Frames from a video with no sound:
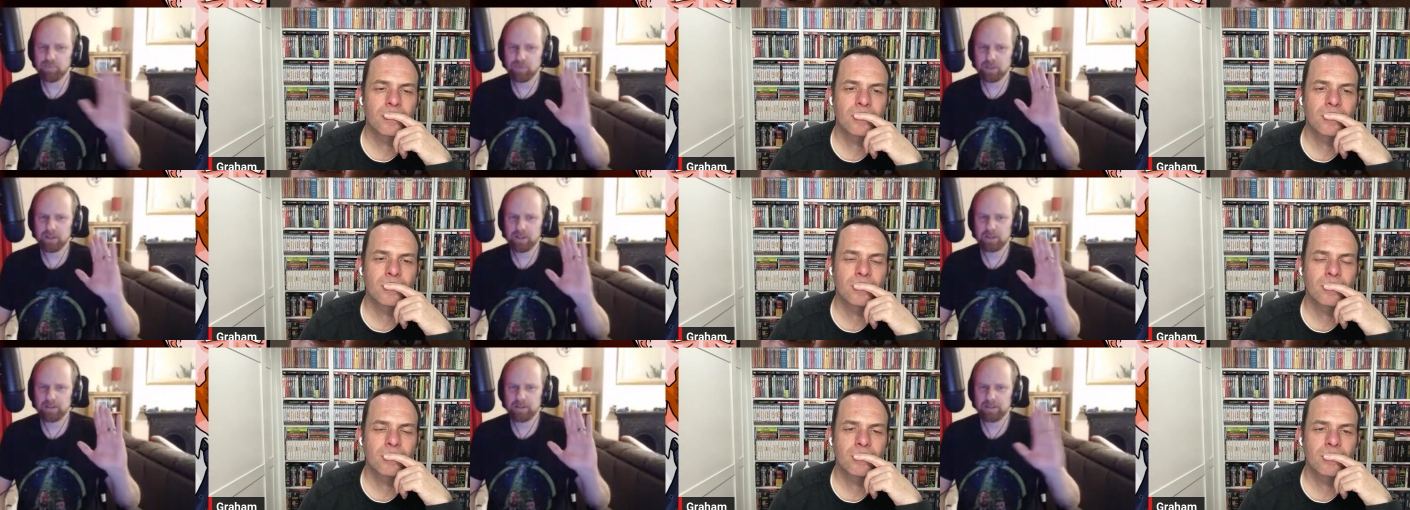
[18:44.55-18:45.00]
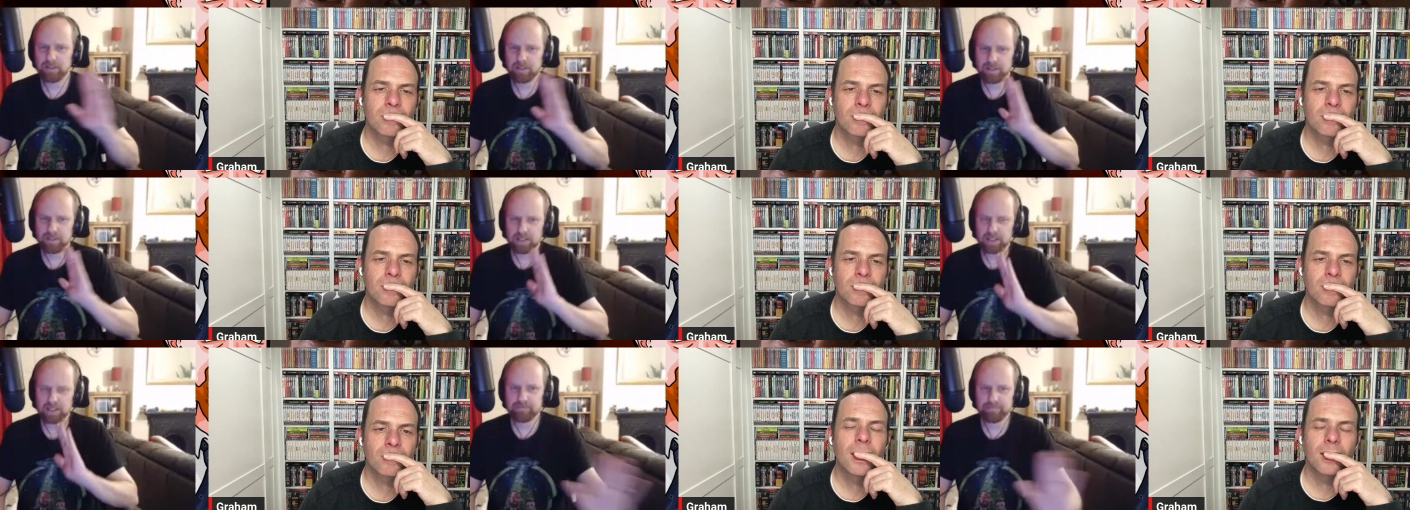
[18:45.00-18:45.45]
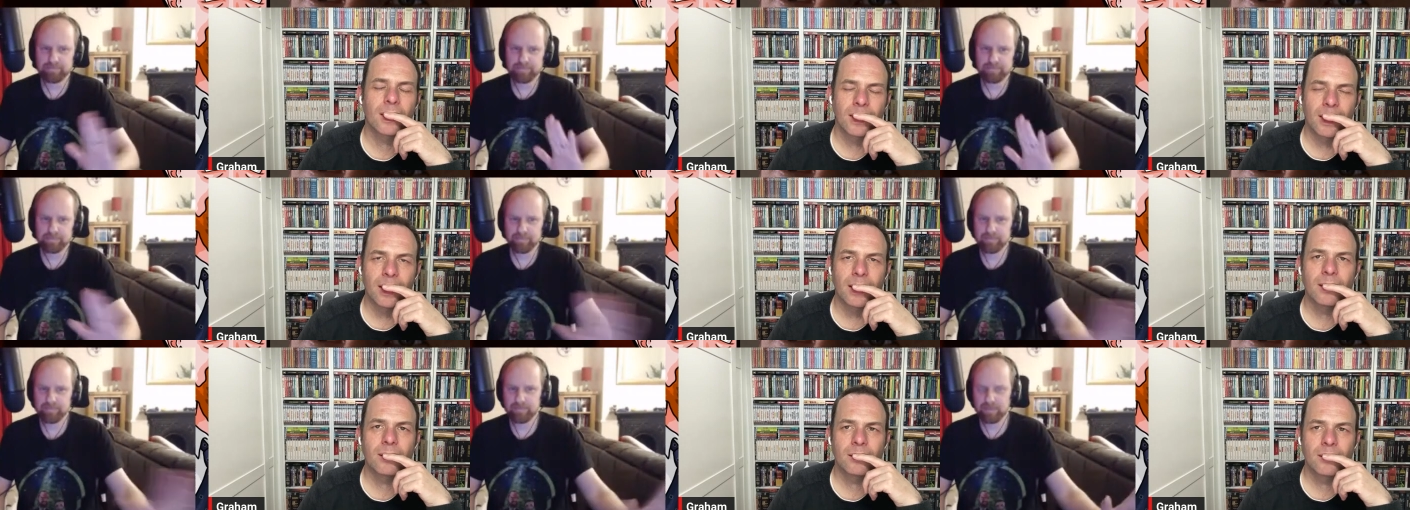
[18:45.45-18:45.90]
Speaker 1: literally
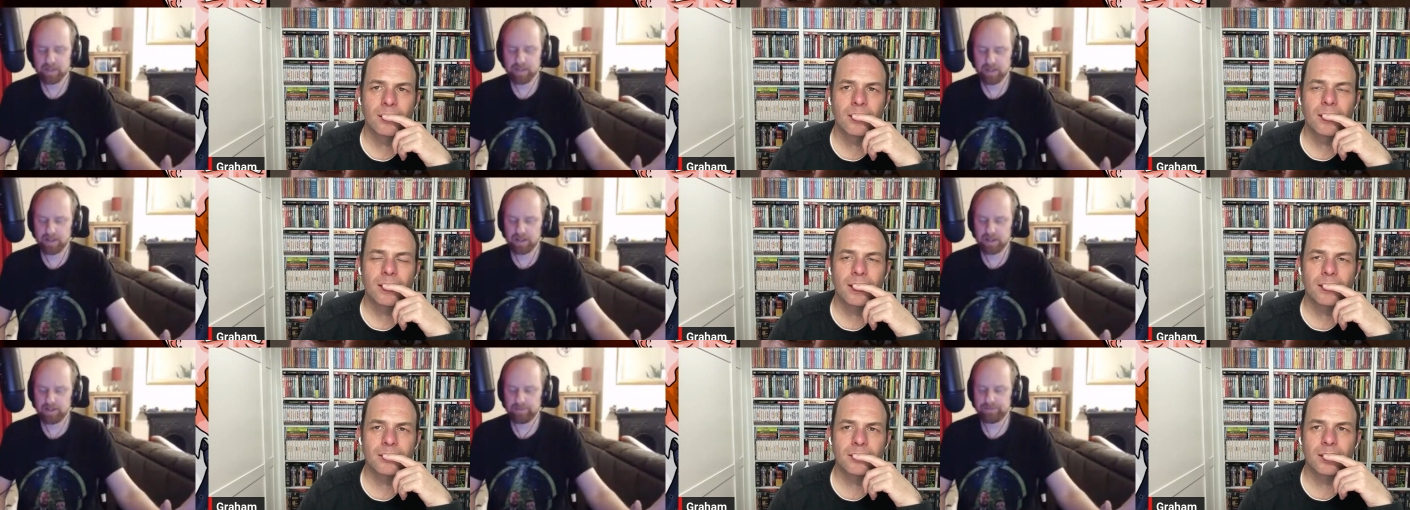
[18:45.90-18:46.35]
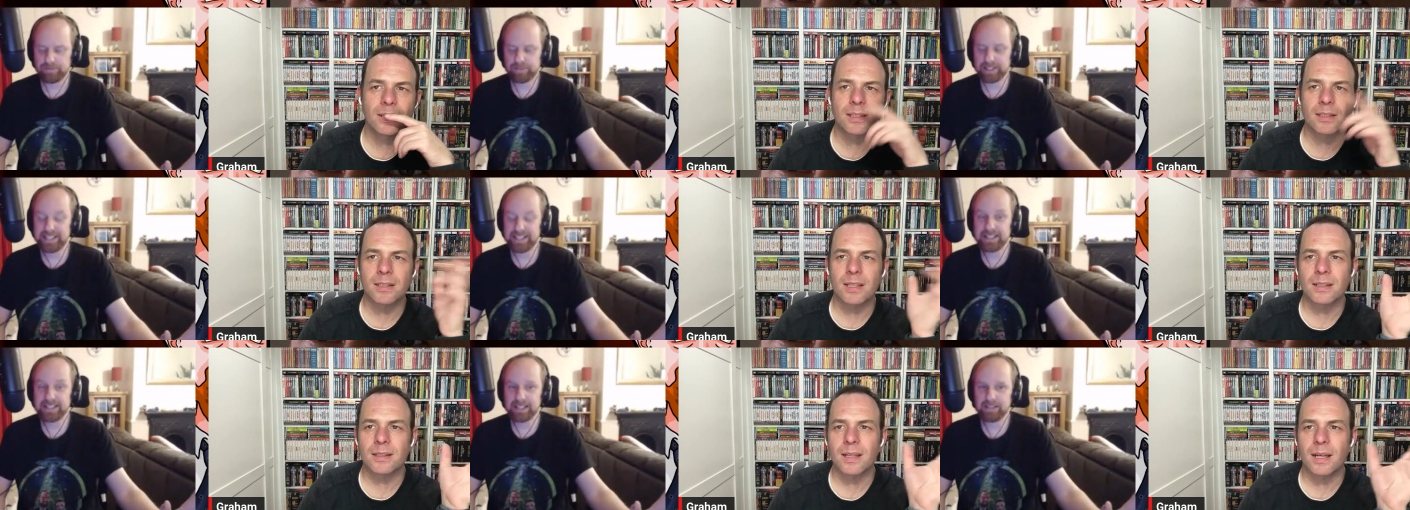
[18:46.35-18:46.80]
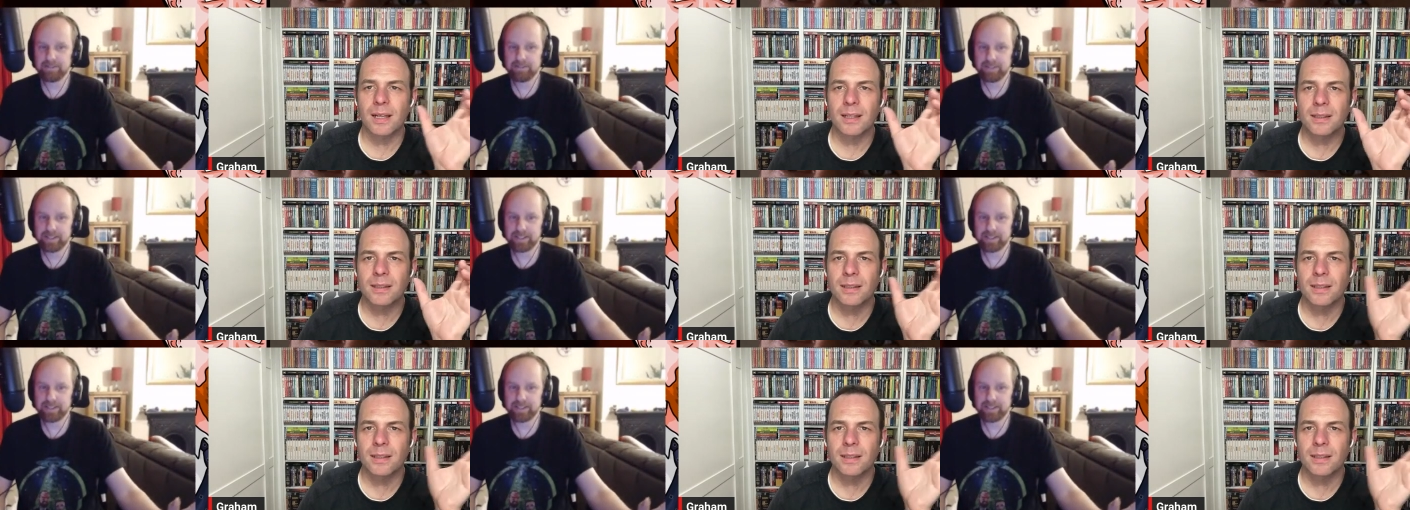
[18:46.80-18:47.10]
a fleeting visit, and